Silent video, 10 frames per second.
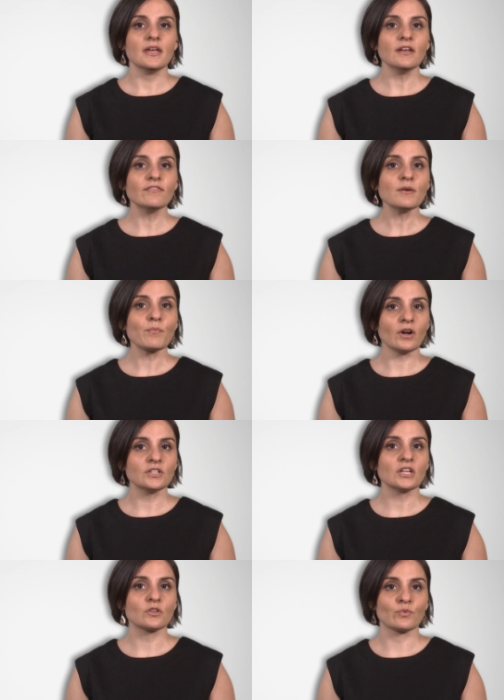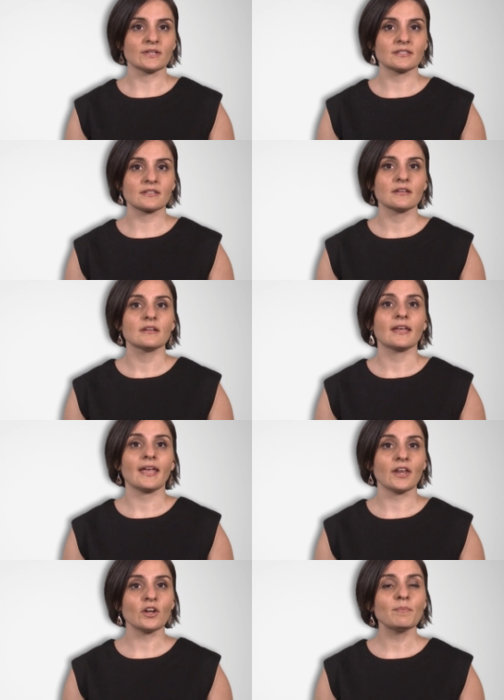If the project risk
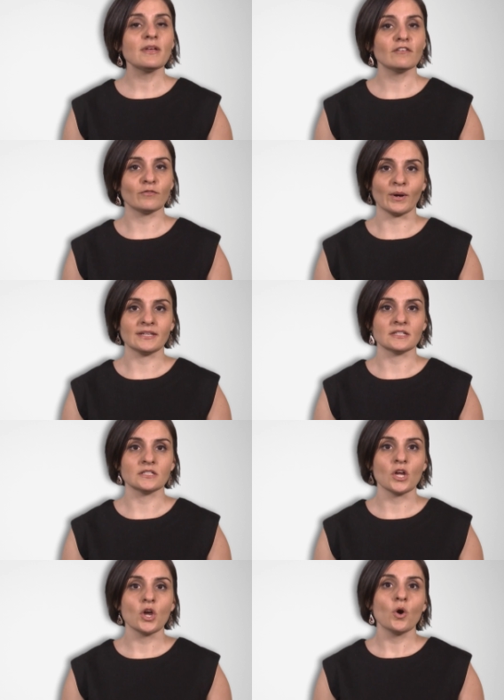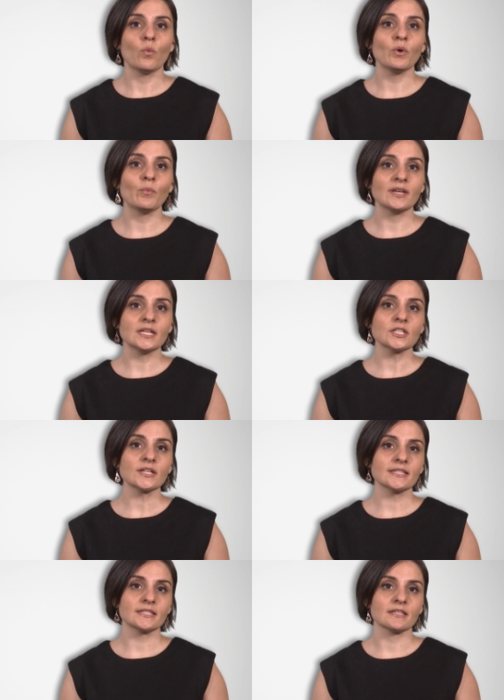cannot be avoided, we need to
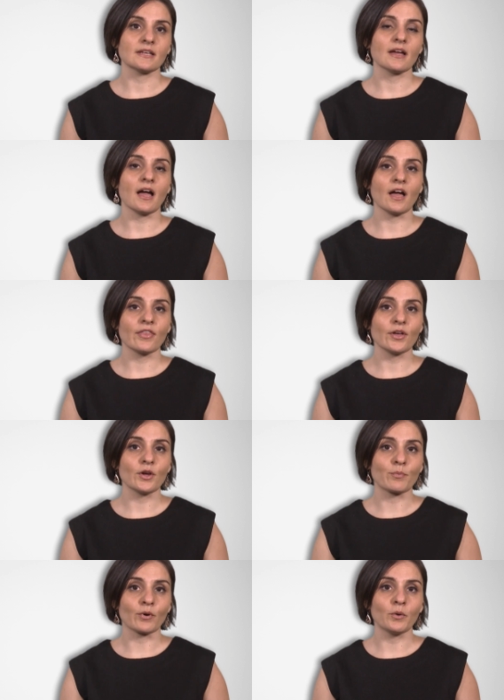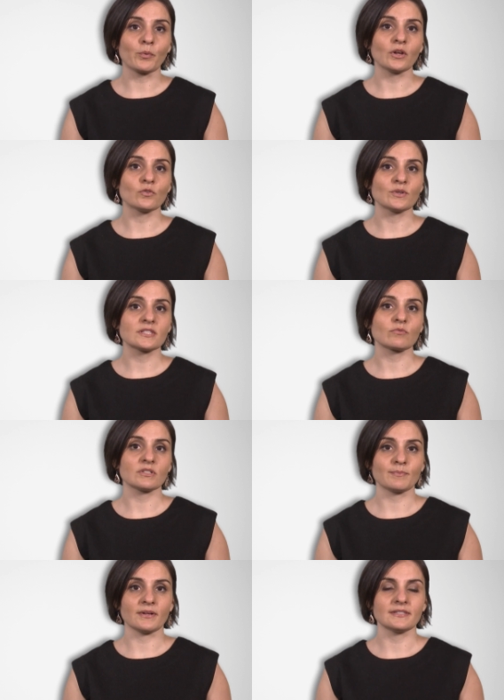consider other appropriate risk
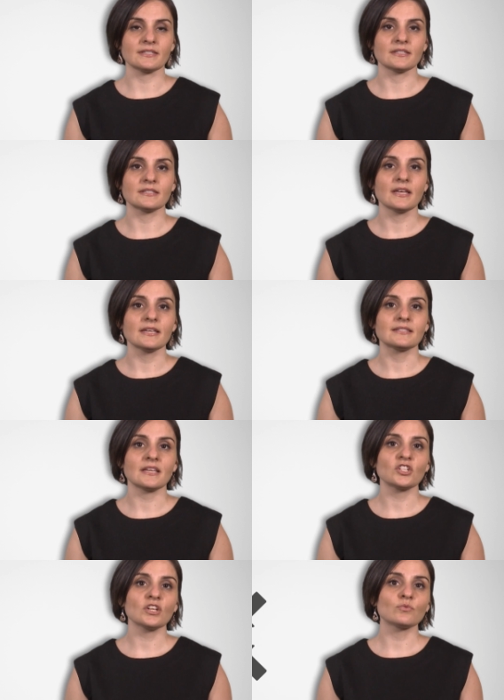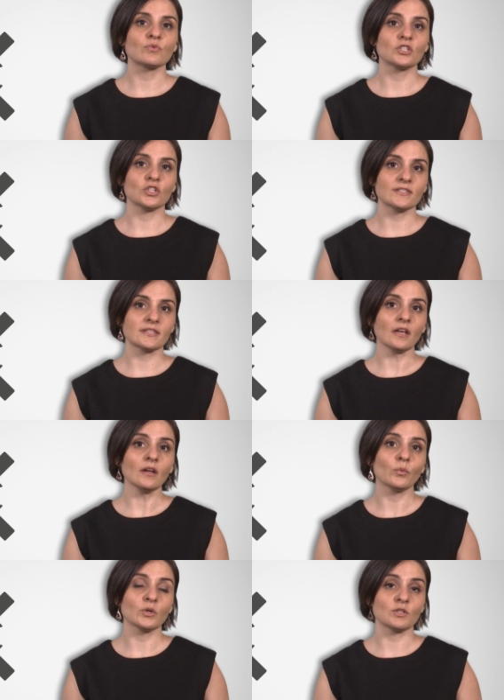responses, such as reducing,
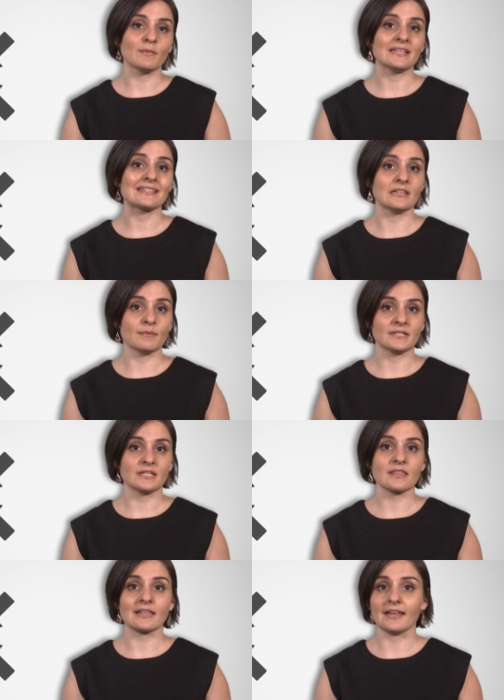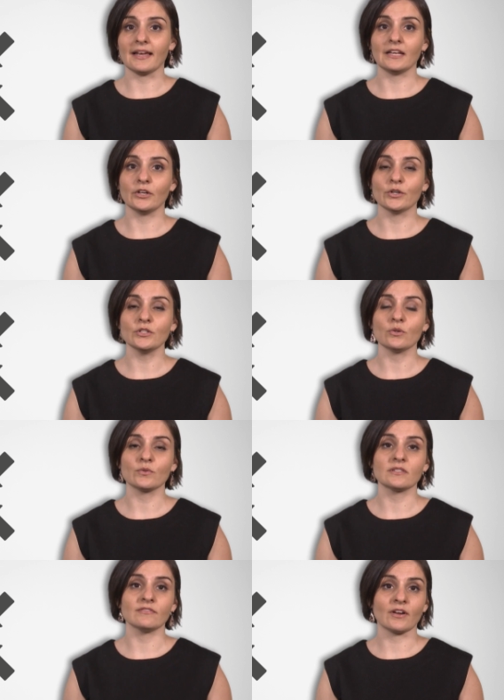which means limiting the likelihood or
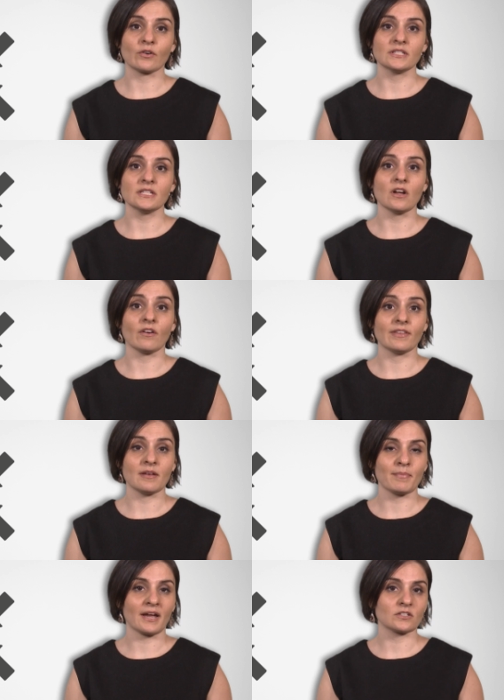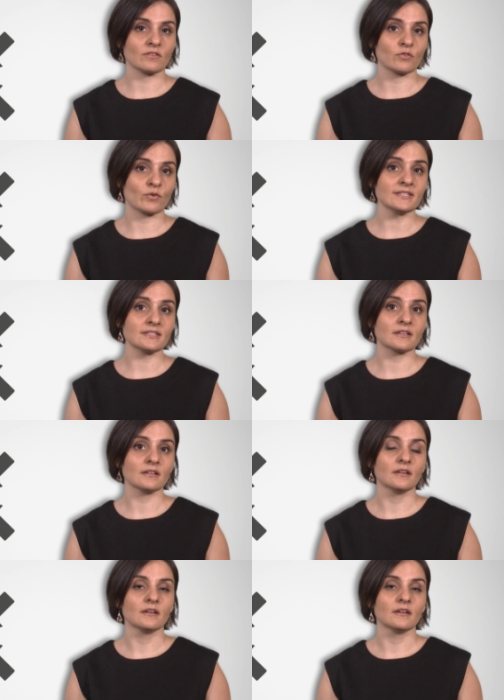severity of the impact of the risk,